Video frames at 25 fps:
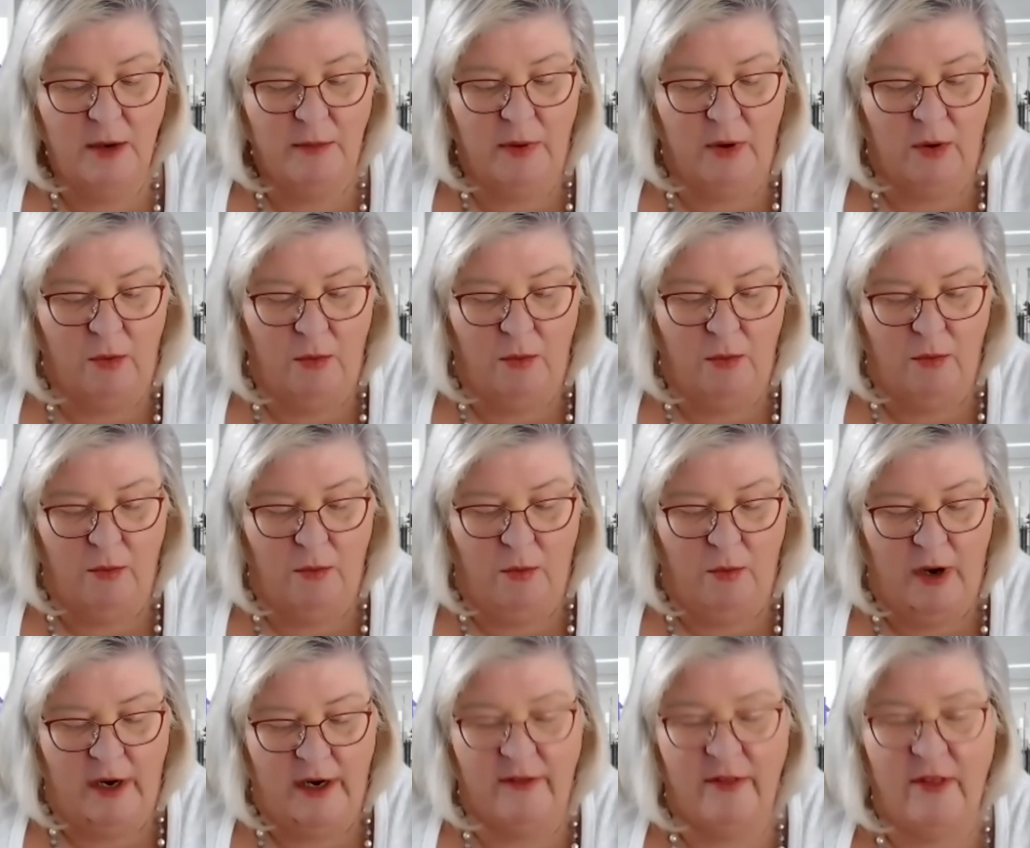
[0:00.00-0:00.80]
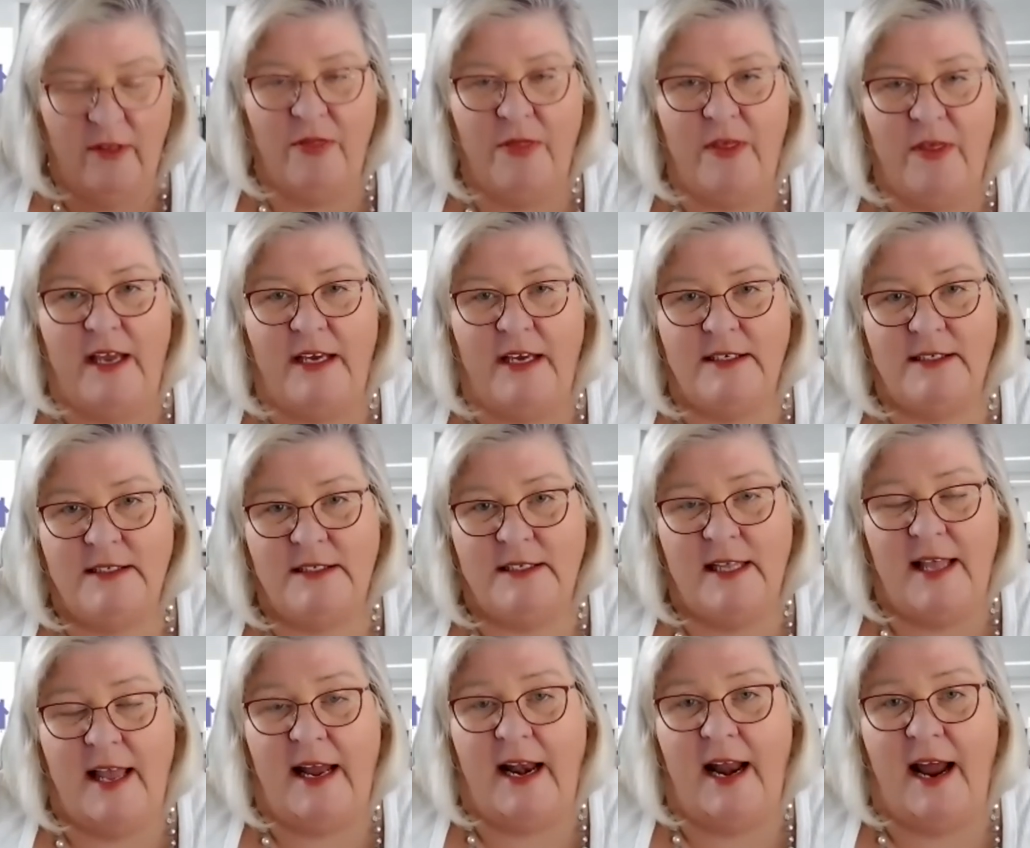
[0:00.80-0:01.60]
But one of the
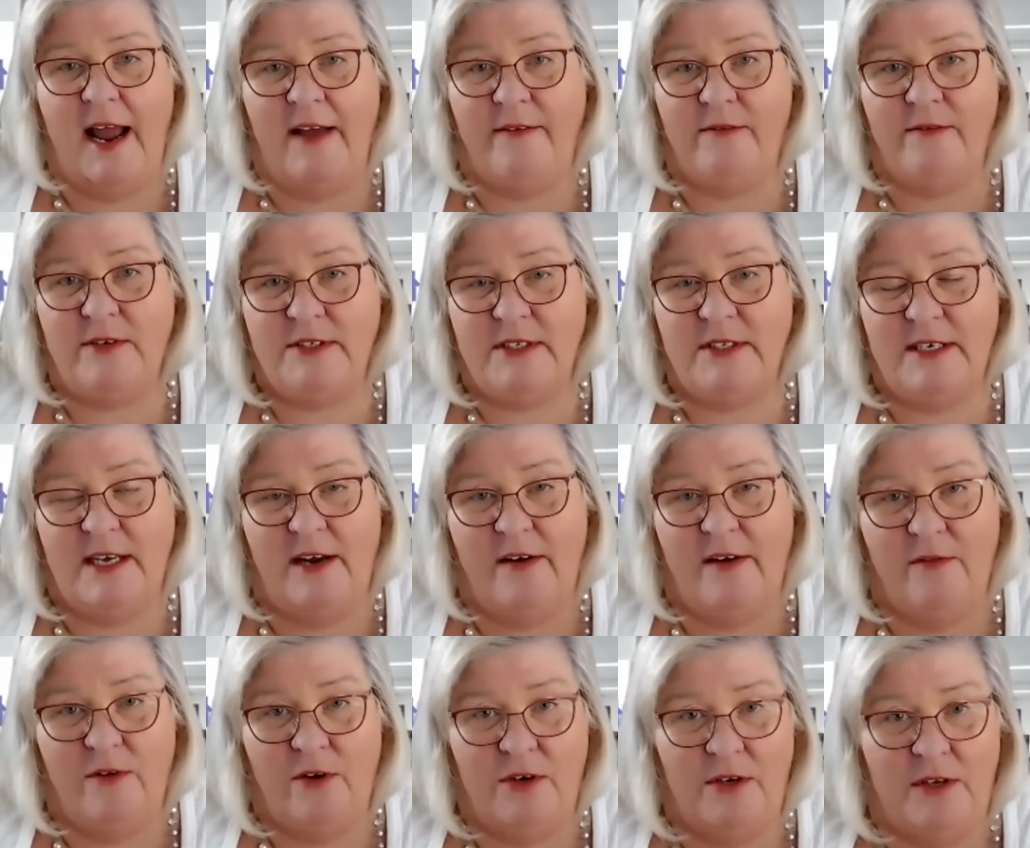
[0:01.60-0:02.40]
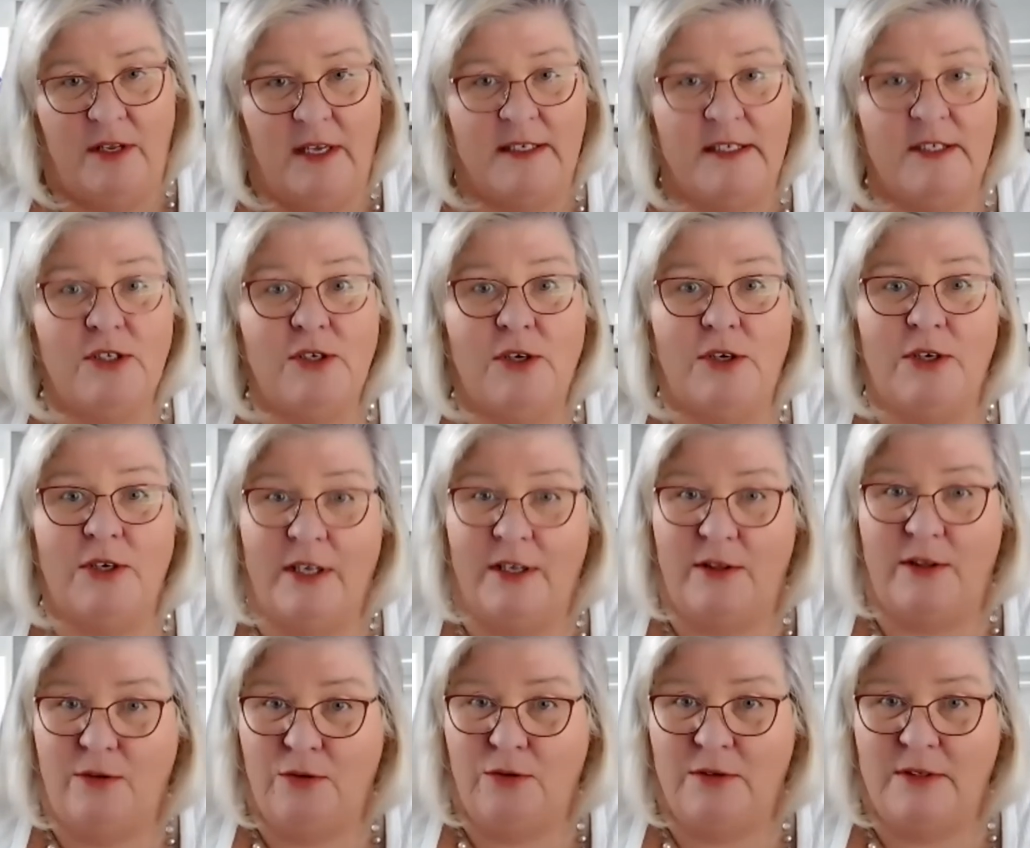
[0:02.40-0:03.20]
things that I've discovered,
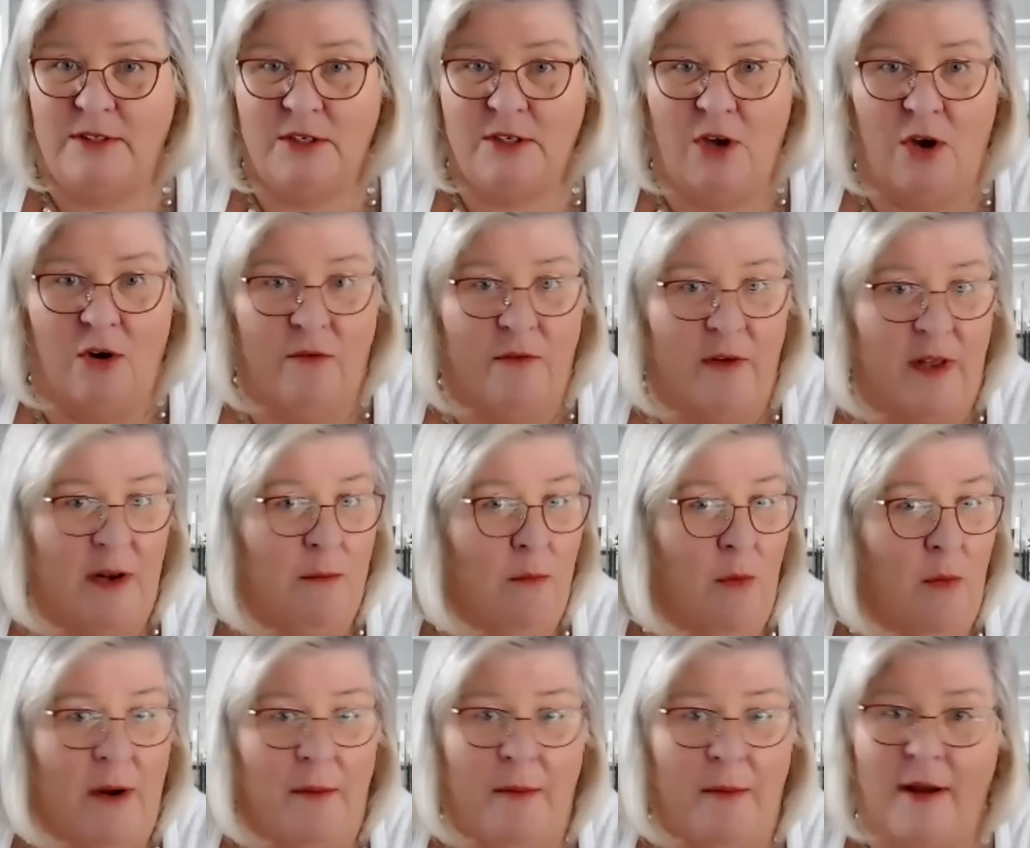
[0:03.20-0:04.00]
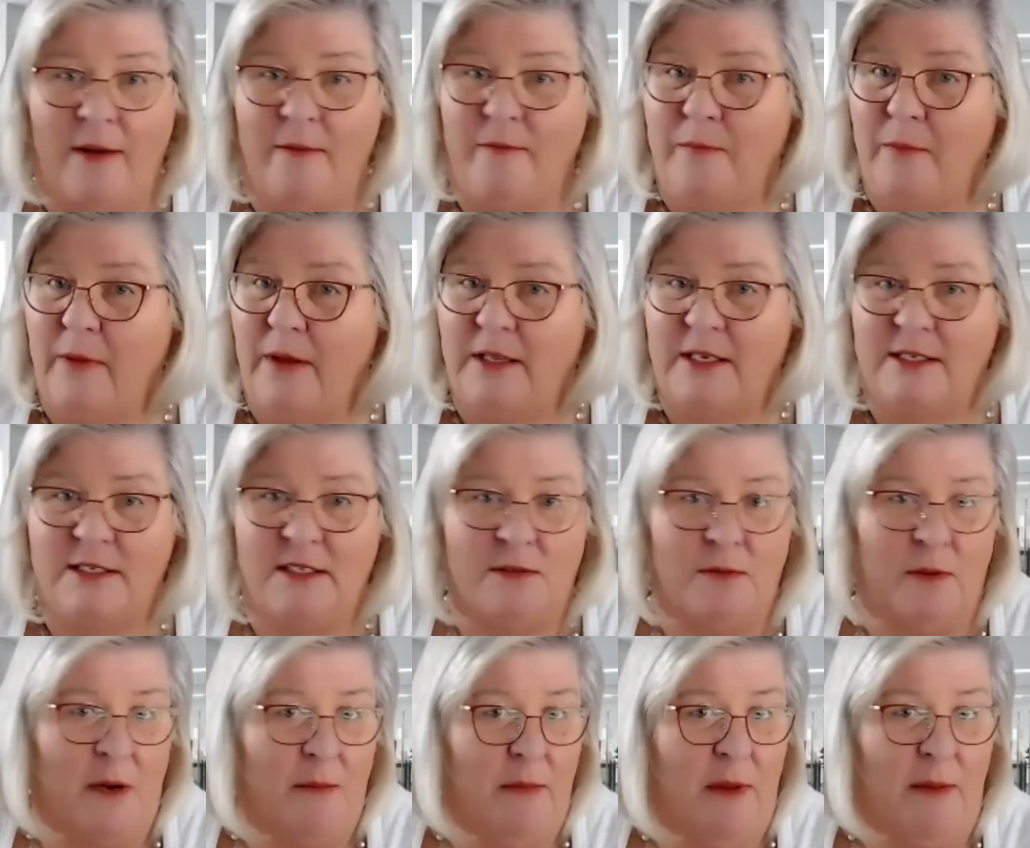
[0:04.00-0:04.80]
certainly through COVID,
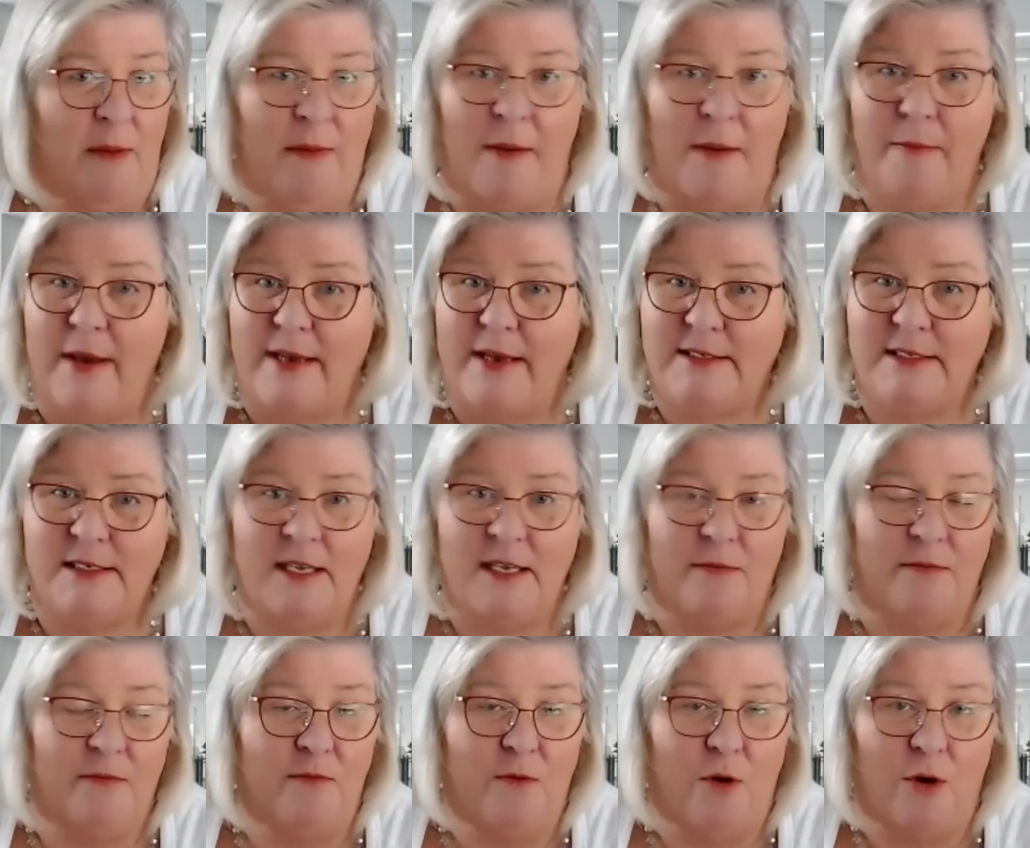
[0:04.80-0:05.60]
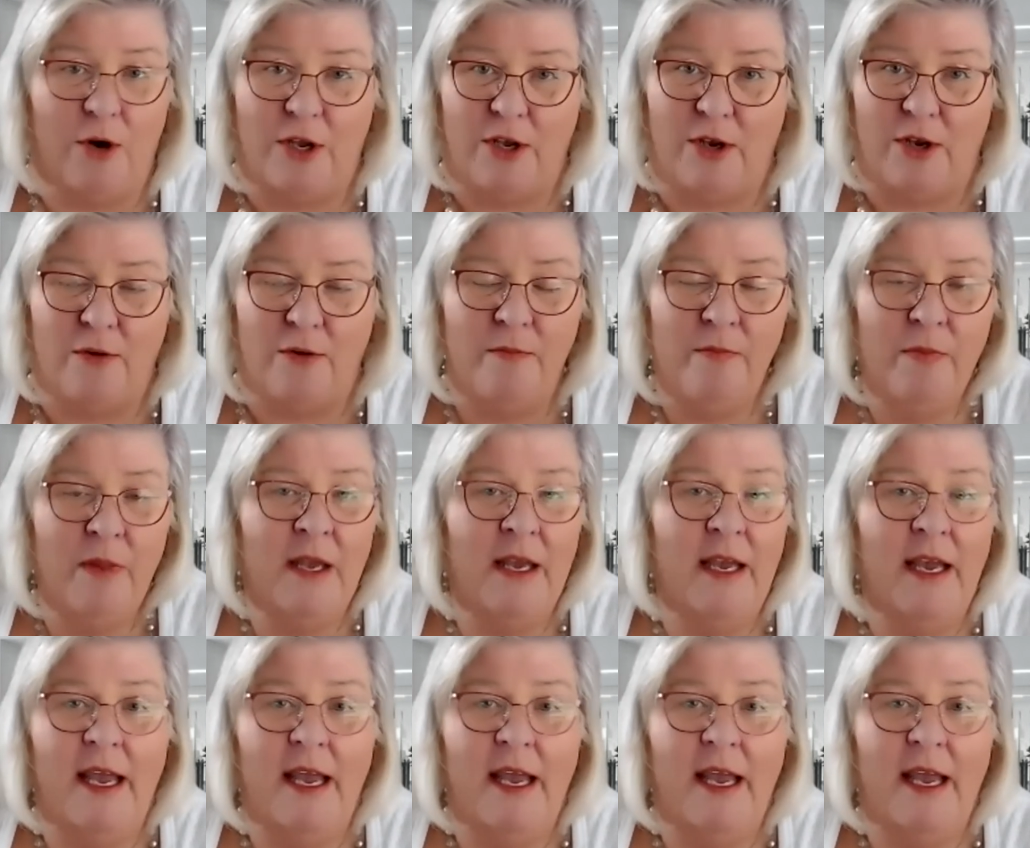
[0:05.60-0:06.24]
this is going to be my best tip for you,